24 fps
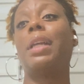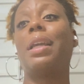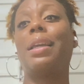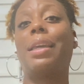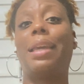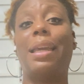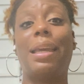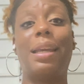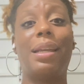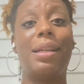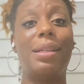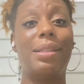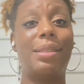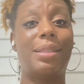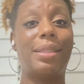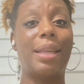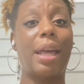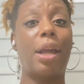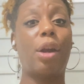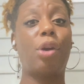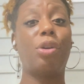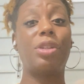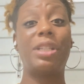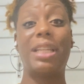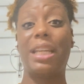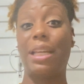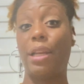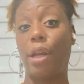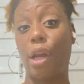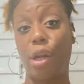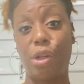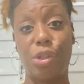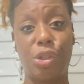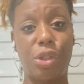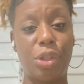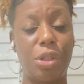kids that are
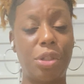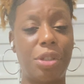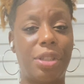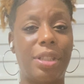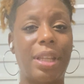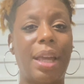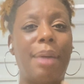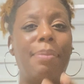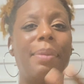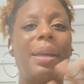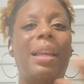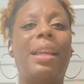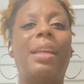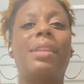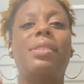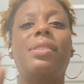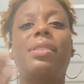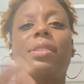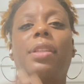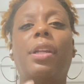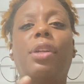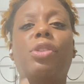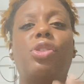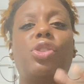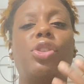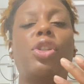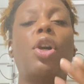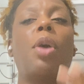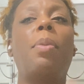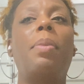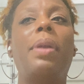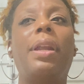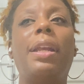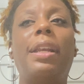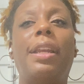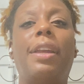teenagers. I mean, there's so
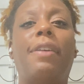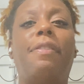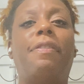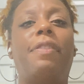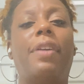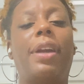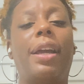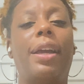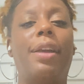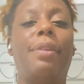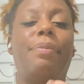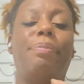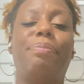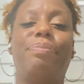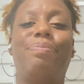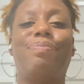many different